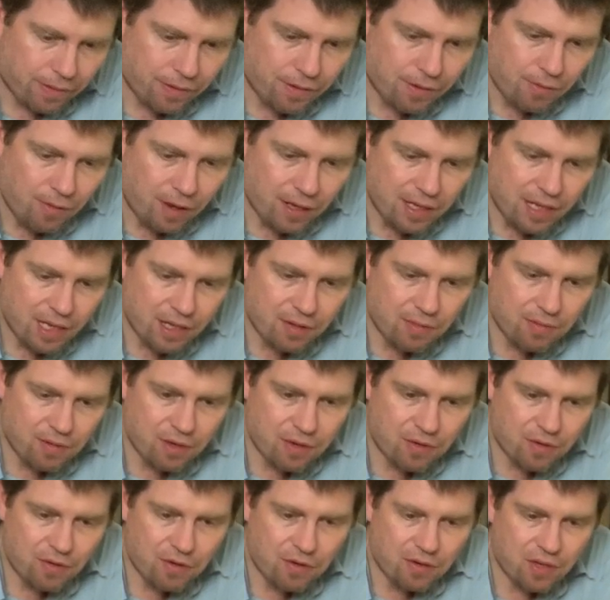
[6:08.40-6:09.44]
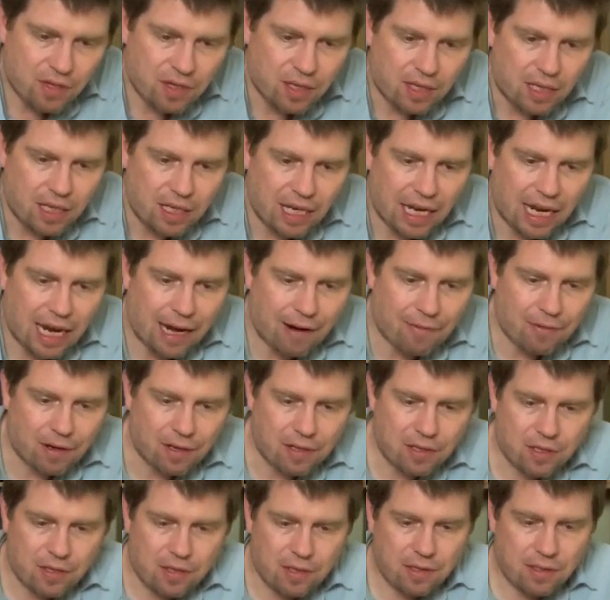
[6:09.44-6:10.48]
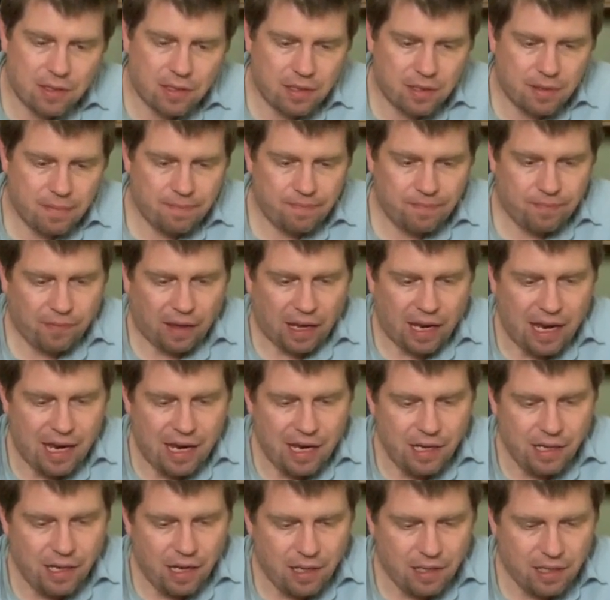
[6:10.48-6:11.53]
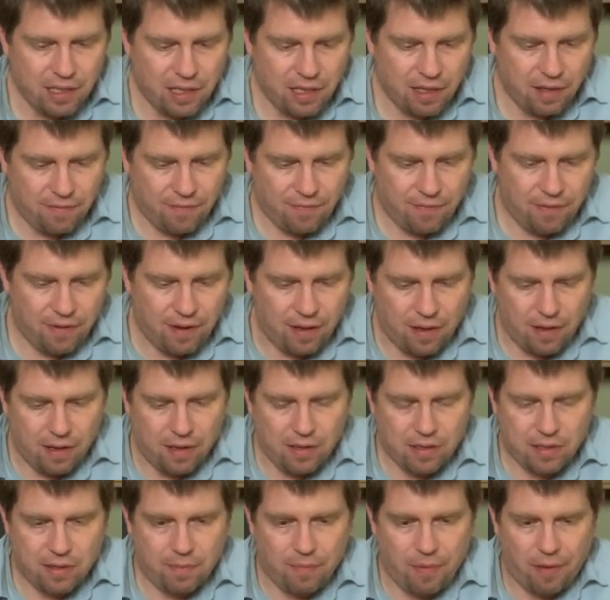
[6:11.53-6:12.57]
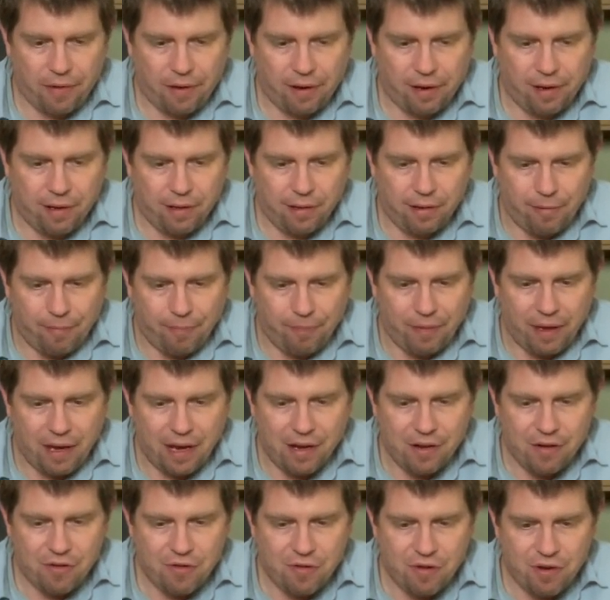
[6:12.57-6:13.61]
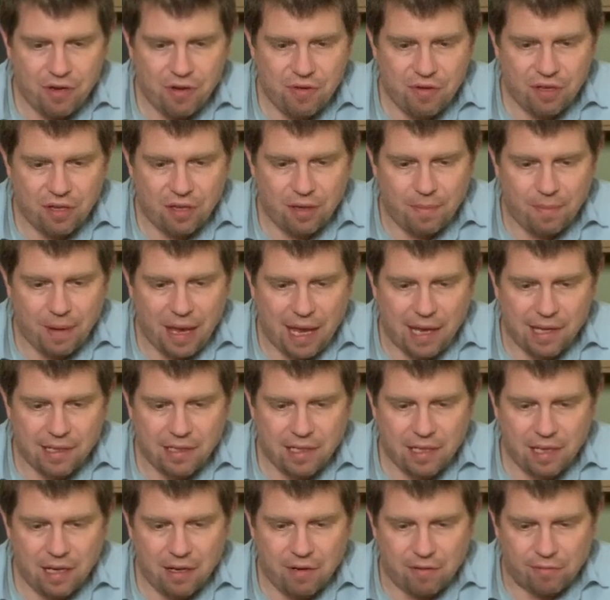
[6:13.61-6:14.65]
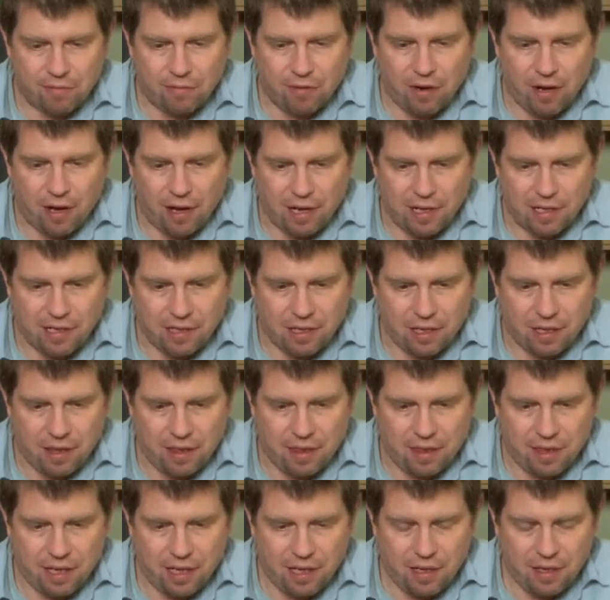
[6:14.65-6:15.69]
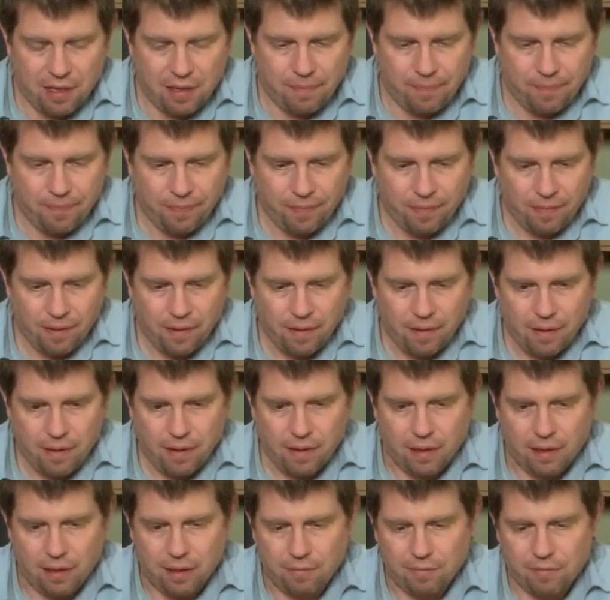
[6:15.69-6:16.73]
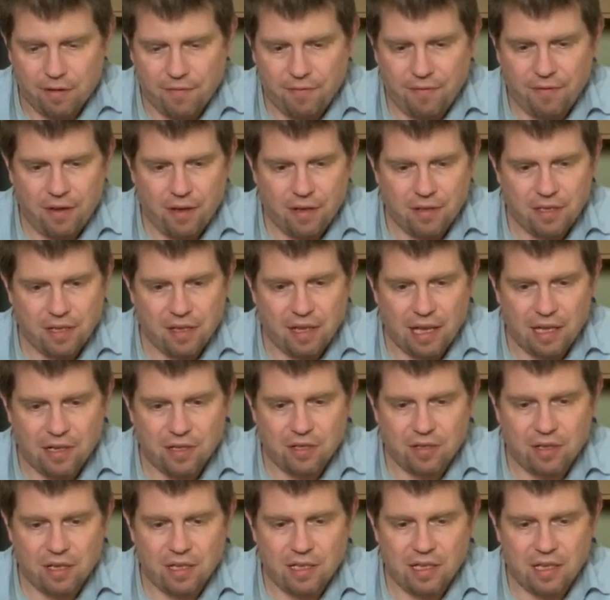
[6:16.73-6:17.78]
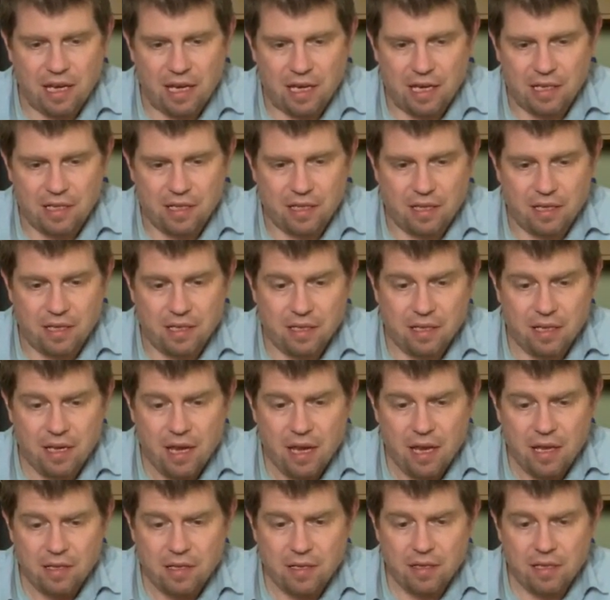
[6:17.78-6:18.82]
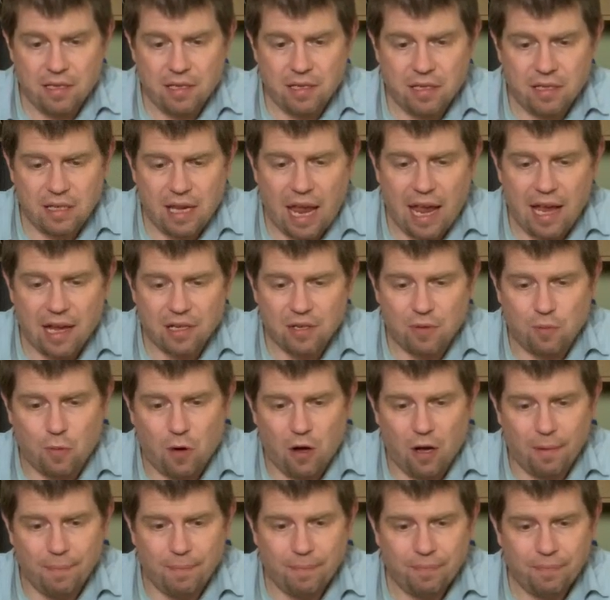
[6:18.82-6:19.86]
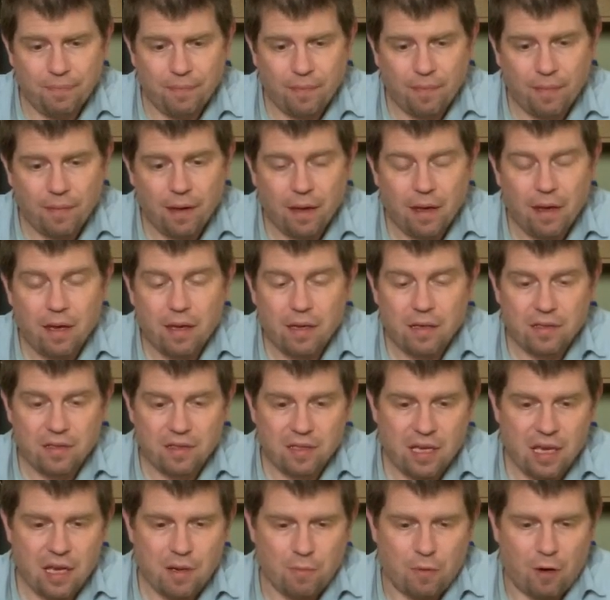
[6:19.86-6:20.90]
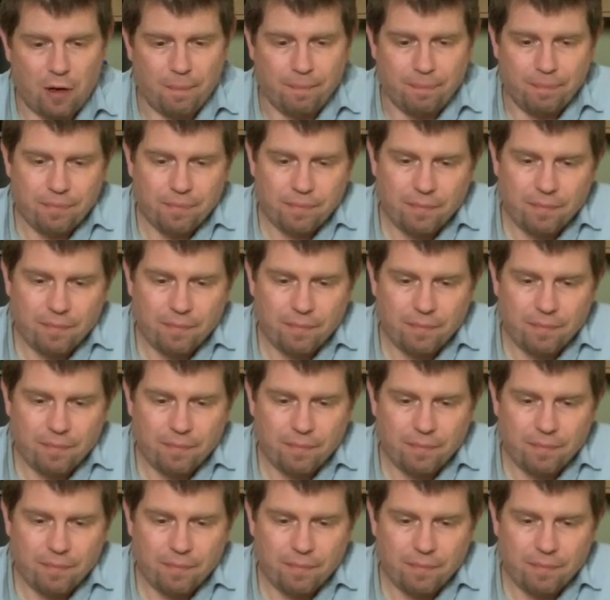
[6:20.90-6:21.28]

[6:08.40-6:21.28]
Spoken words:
Do I need to introduce the characters? He does it first. I'll introduce them as they arise, I think. I'll refer to that should I need to this. So this is Act 1, Scene 1.